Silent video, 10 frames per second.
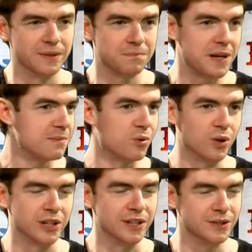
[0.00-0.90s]

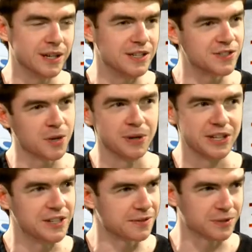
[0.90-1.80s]
pinpointed in so
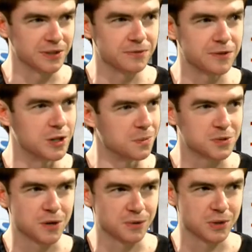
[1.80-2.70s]
many different
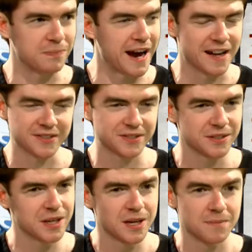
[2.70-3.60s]
films over the past
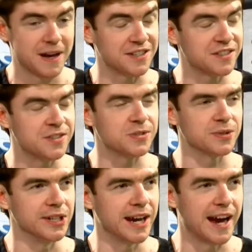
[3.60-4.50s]
past
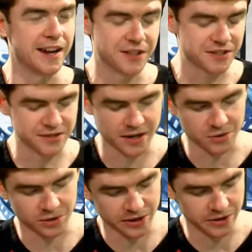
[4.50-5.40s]
century, and this is another
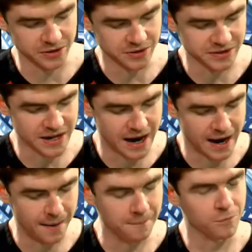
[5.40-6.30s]
one of those
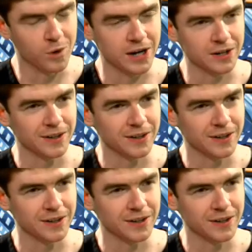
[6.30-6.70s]
um, where. And